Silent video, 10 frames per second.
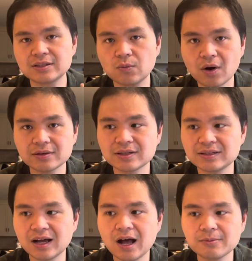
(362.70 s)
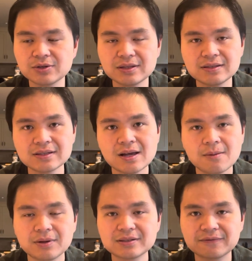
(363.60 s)
Watch as the options,
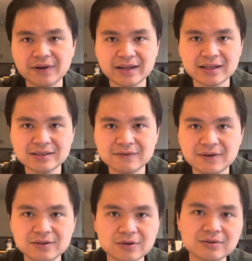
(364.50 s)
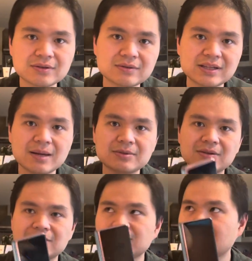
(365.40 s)
plus the financing features. So
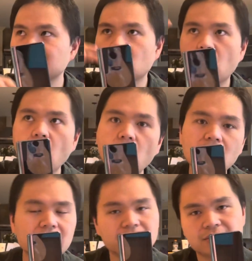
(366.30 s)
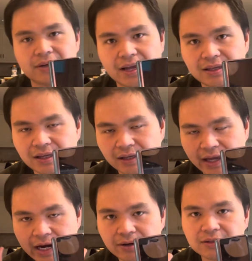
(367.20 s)
Samsung just has a whole other
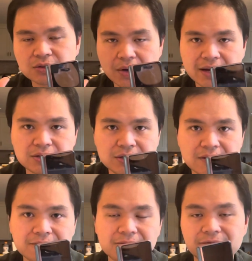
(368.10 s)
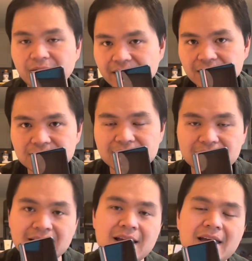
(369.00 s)
area strategy of
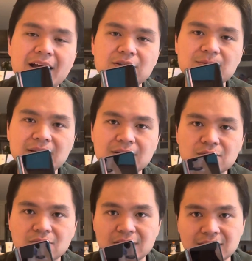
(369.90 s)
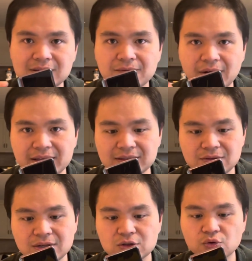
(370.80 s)
financing and just making sure that this device
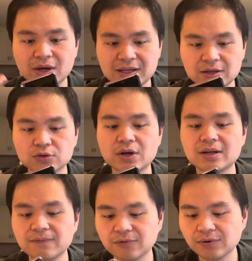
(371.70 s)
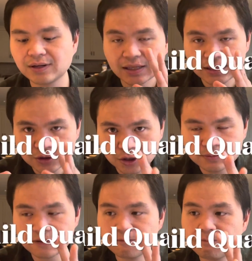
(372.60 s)
you can trade in or trade up for it. In
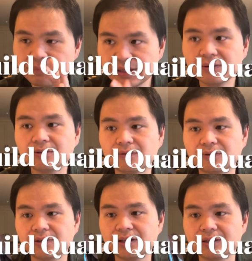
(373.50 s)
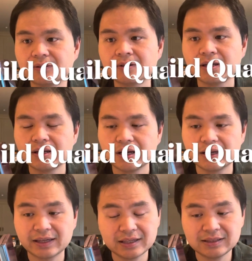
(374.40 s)
terms of build over here,
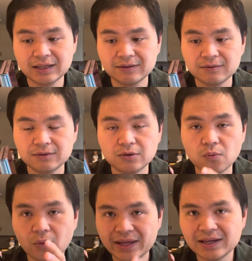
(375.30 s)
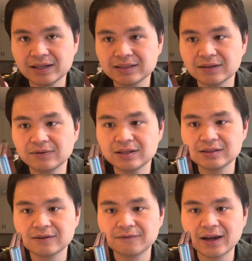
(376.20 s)
like I said, the weightiness of this,
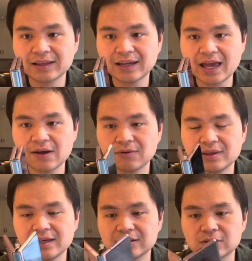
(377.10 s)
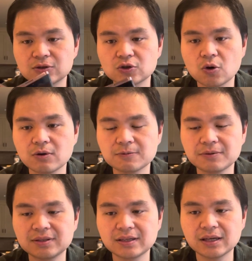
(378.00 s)
the fact that everything is just so much
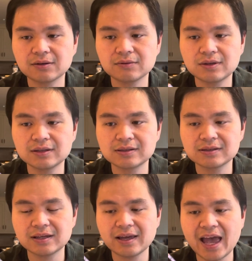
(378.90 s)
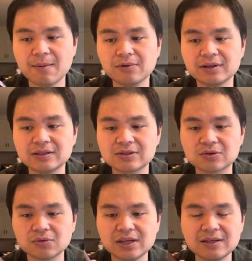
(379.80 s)
put together, this AMOLED
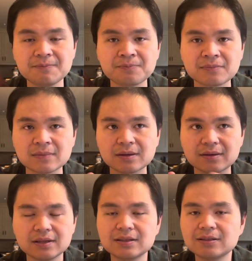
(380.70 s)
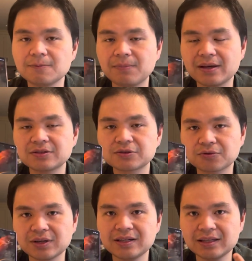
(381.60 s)
screen, this is the best
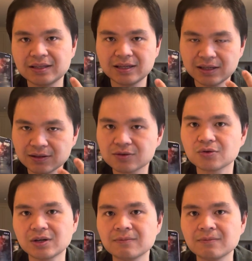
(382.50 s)
screen in the industry.